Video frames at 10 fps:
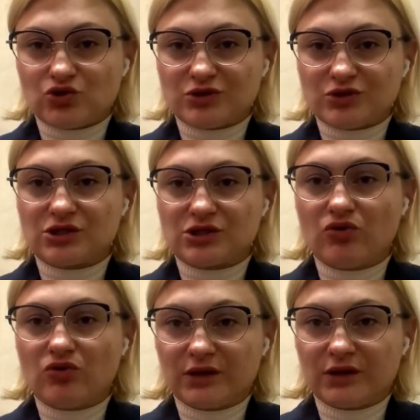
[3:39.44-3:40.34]

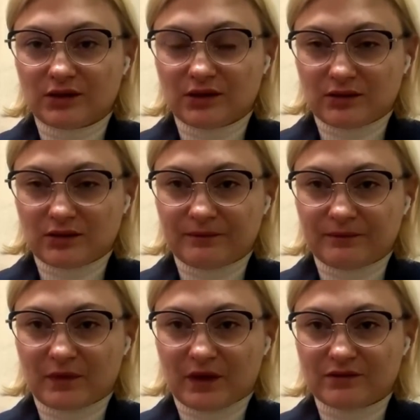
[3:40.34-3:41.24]
There will
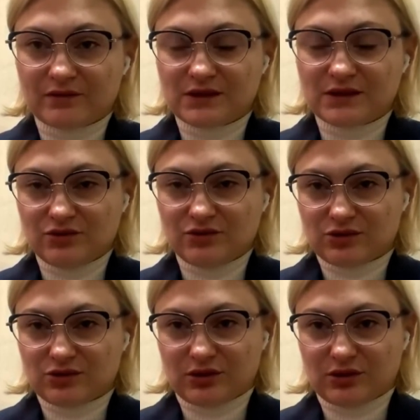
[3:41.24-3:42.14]
be
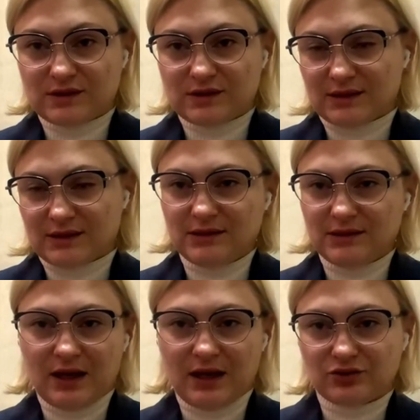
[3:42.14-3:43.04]
no
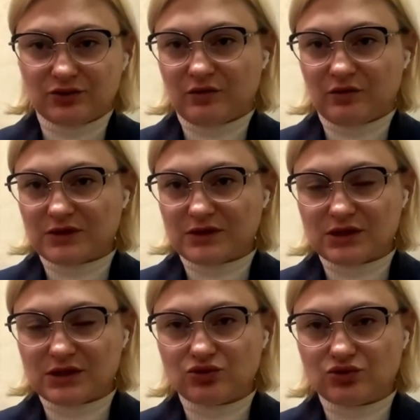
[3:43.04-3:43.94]
foundation
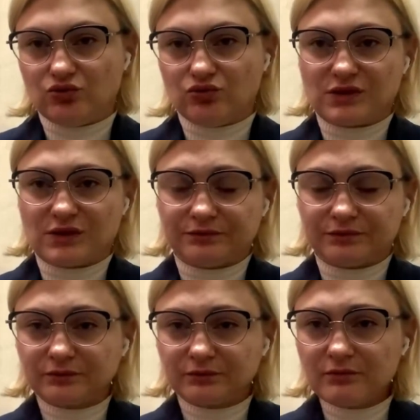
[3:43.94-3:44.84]
for
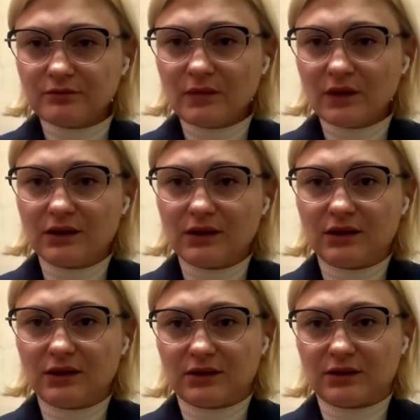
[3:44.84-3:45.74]
NATO, the
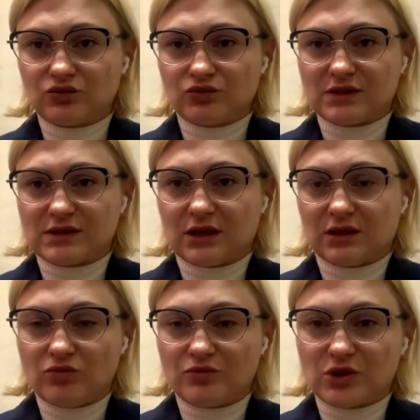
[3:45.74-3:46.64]
EU,
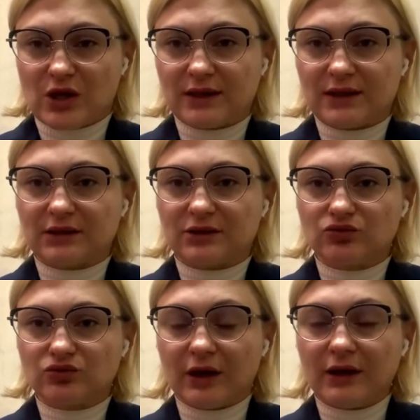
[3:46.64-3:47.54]
and
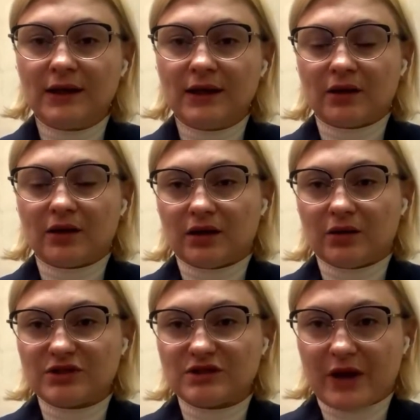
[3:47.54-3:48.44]
overall,
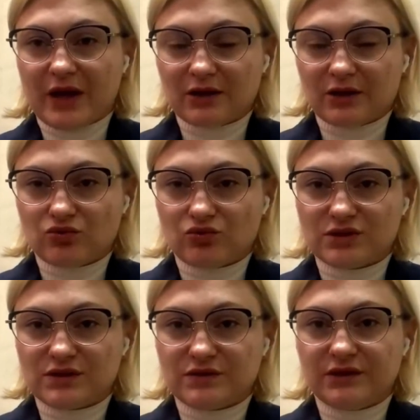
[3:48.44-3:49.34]
the
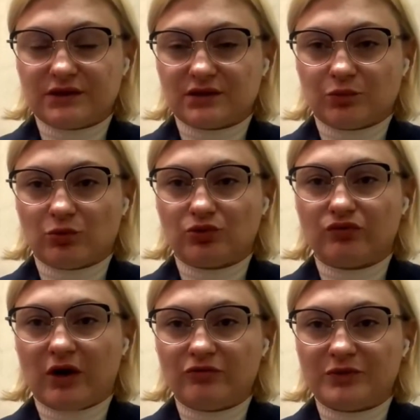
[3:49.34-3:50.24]
whole security
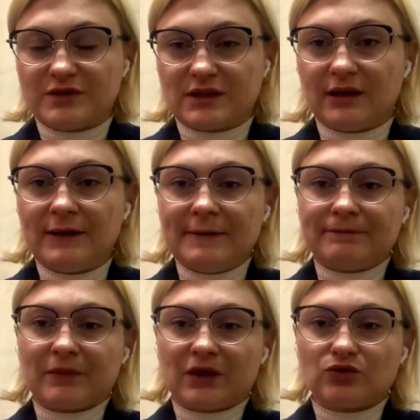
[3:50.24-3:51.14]
architecture
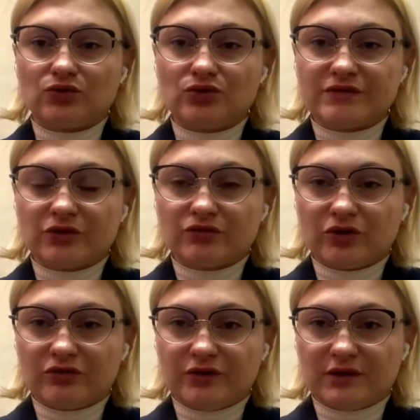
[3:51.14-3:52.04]
which the
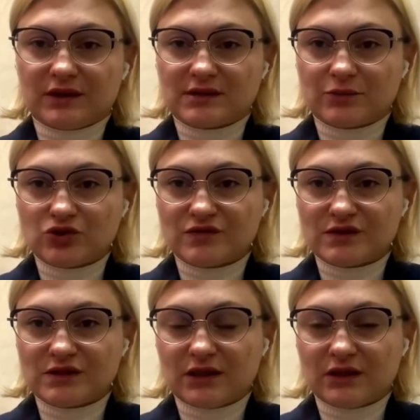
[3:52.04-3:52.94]
world has built
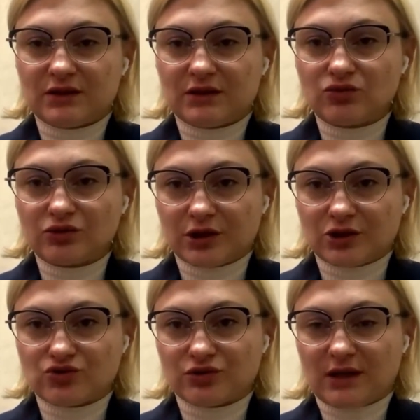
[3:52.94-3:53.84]
after World War
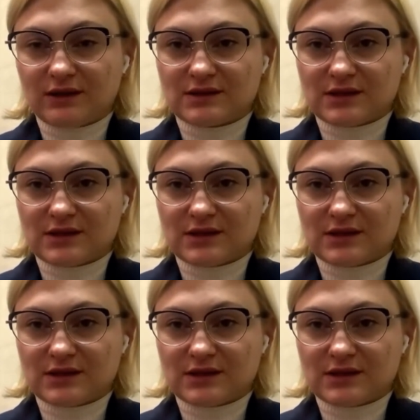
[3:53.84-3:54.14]
II,